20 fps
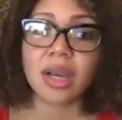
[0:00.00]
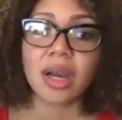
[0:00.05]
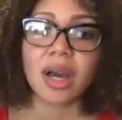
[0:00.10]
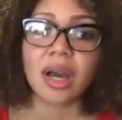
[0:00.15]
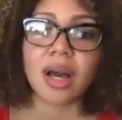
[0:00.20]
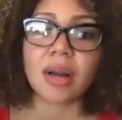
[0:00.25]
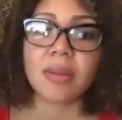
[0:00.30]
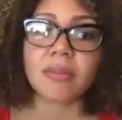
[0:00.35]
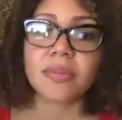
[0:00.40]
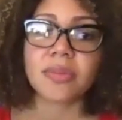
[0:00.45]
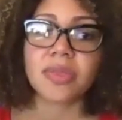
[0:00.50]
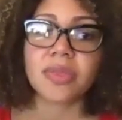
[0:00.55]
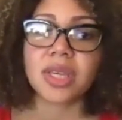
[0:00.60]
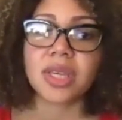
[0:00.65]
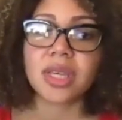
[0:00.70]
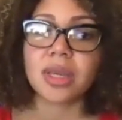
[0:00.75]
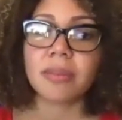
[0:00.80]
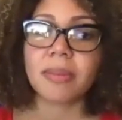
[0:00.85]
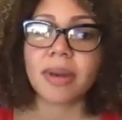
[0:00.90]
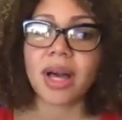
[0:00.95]
Um,
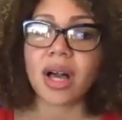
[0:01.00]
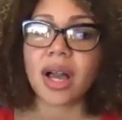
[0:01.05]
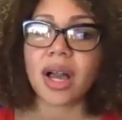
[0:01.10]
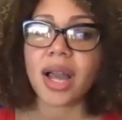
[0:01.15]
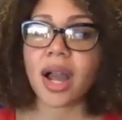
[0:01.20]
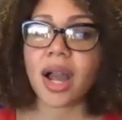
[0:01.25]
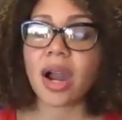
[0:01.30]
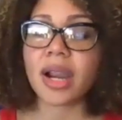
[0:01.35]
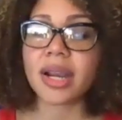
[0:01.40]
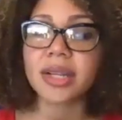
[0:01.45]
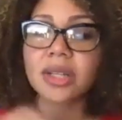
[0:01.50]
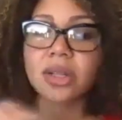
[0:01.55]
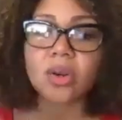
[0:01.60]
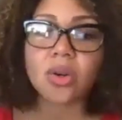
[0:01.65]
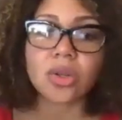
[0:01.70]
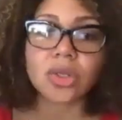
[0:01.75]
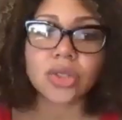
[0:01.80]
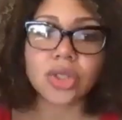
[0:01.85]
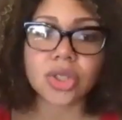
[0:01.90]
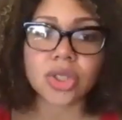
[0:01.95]
thinking about art and
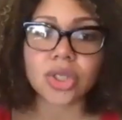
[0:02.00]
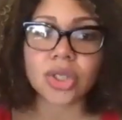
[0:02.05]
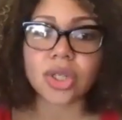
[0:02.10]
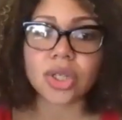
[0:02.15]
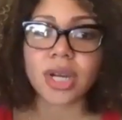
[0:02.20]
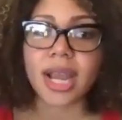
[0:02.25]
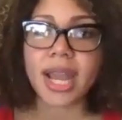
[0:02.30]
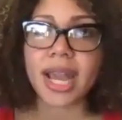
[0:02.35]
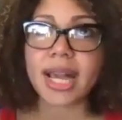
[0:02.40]
culture